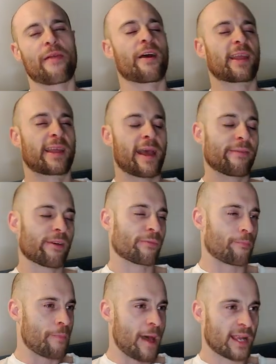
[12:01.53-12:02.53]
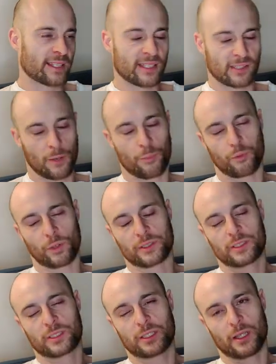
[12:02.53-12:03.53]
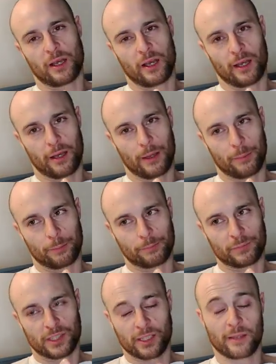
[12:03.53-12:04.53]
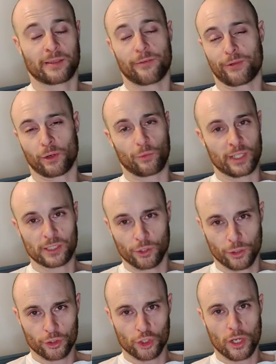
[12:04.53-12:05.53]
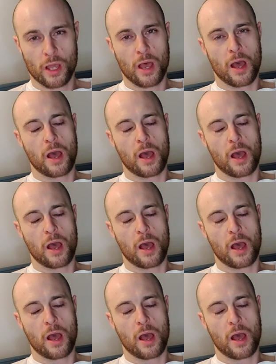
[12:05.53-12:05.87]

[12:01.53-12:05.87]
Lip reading: And I cannot back this up with scientific research,